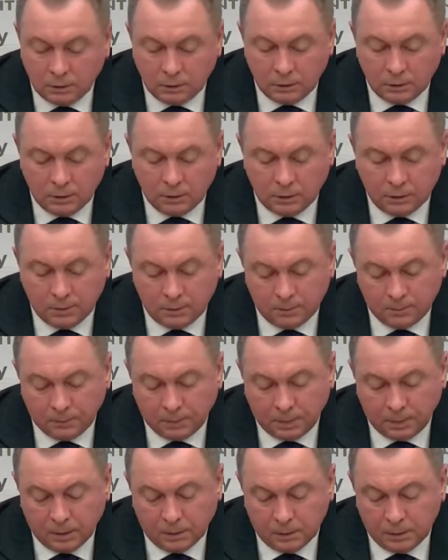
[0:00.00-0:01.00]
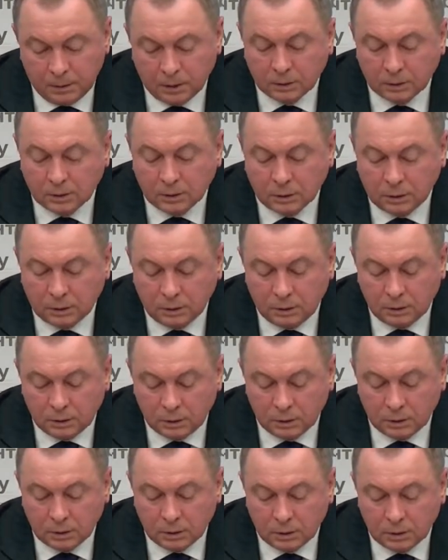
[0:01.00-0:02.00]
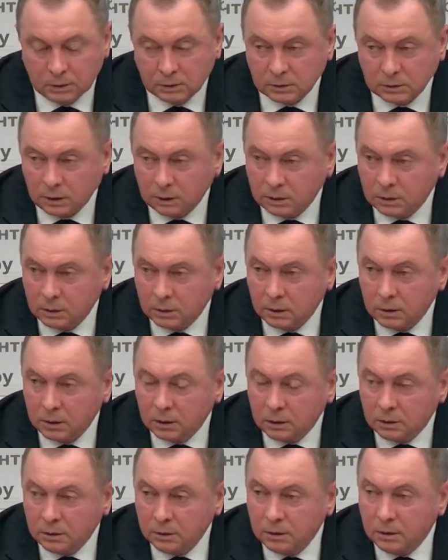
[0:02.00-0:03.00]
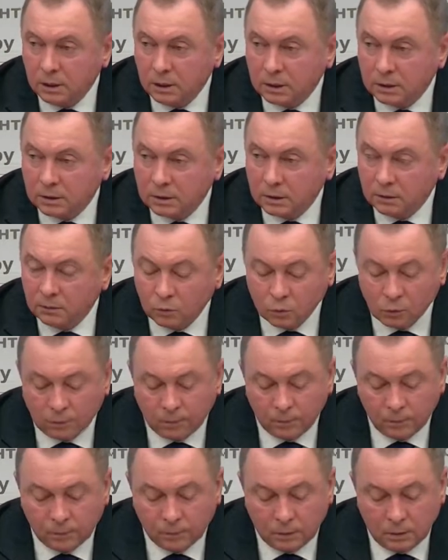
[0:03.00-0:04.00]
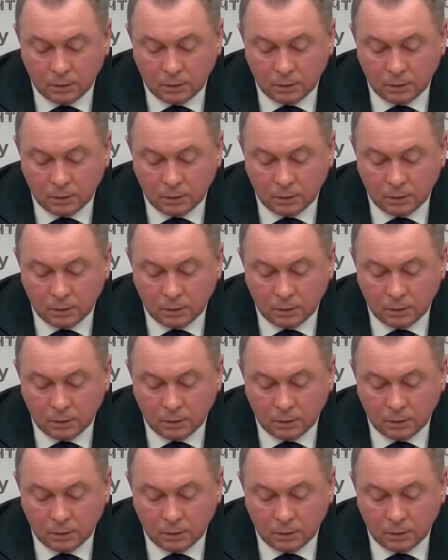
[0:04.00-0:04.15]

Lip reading: with the Baltic states recently and some other countries.